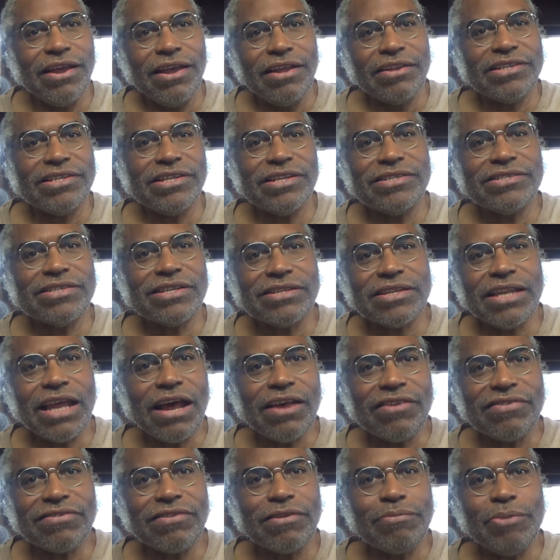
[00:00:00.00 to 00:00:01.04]
tens of
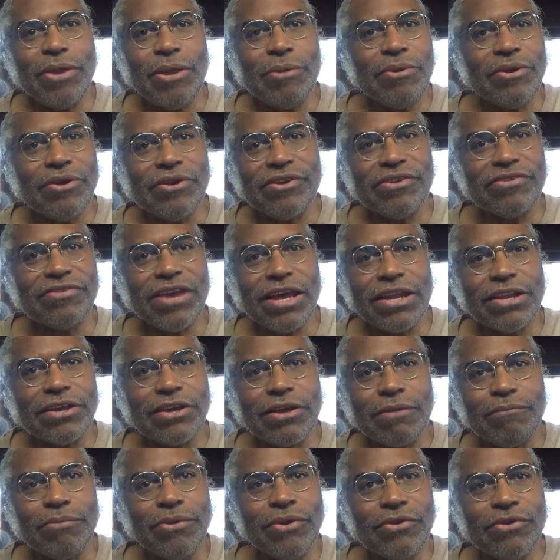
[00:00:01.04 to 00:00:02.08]
thousands of people on the other side of the
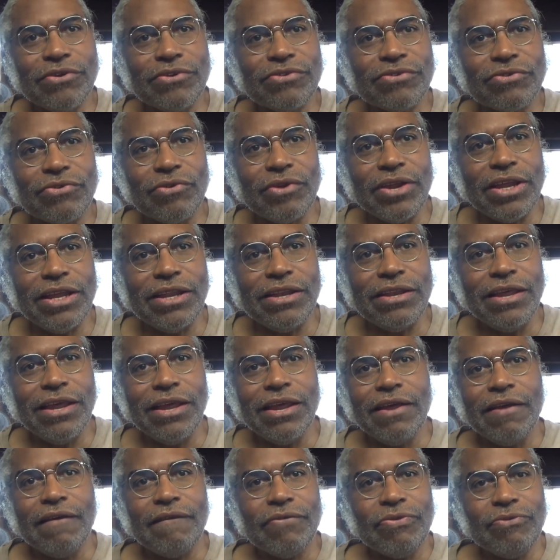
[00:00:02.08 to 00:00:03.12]
computer screen
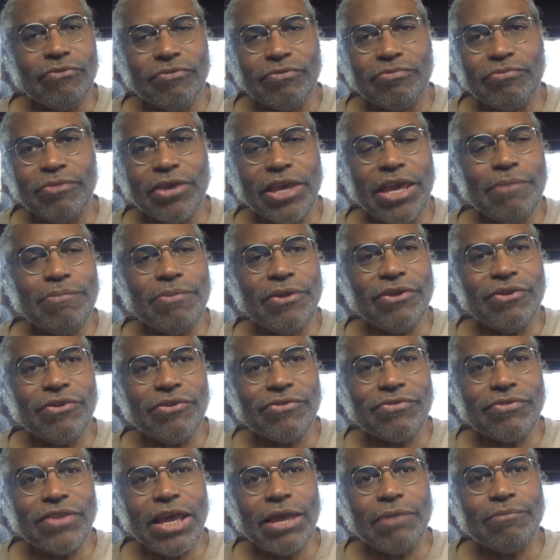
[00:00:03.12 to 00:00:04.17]
keeping
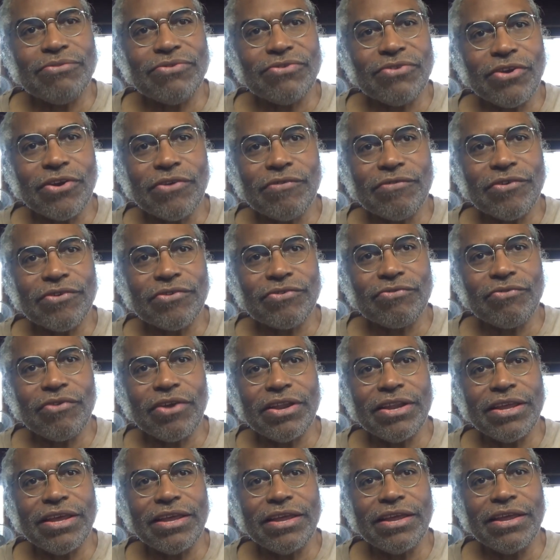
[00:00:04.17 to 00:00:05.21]
those damn servers
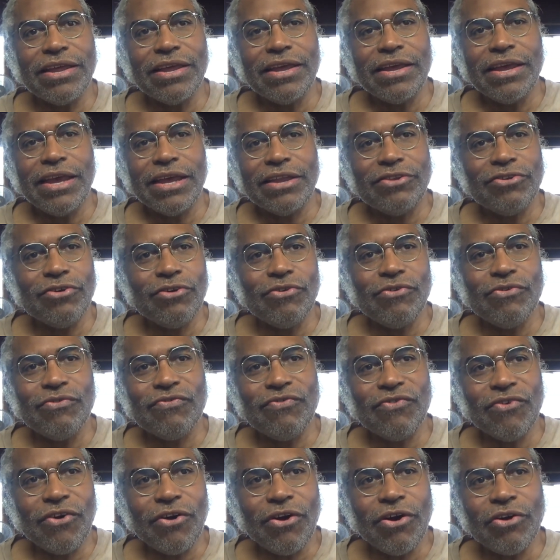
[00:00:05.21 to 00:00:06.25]
running to
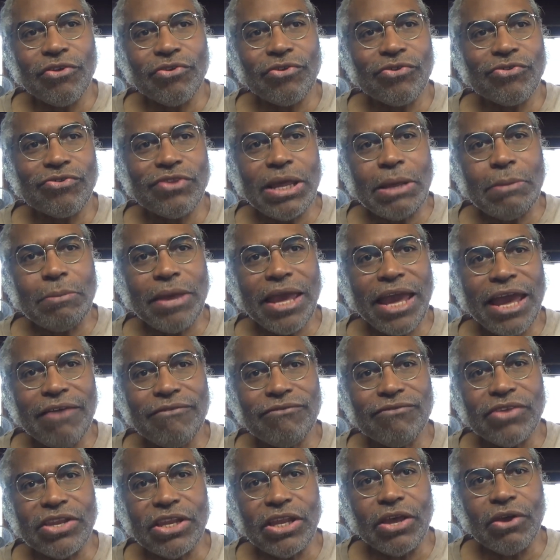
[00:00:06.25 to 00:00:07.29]
for all those damn cat
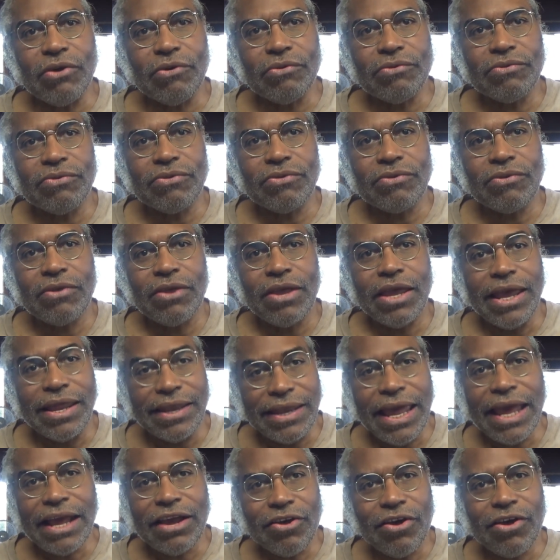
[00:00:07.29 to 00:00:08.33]
videos, and
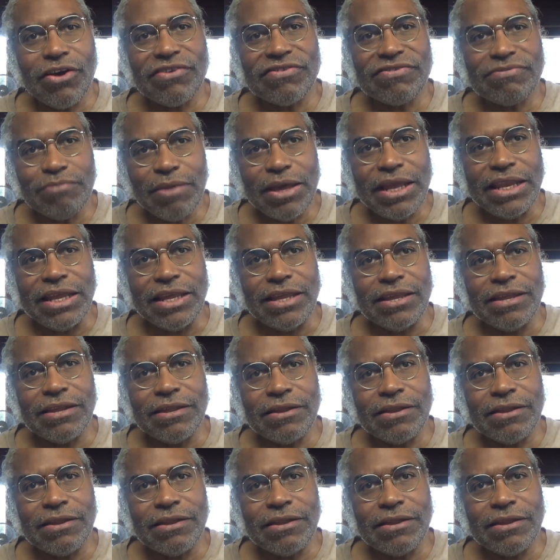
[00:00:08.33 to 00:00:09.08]
that costs money.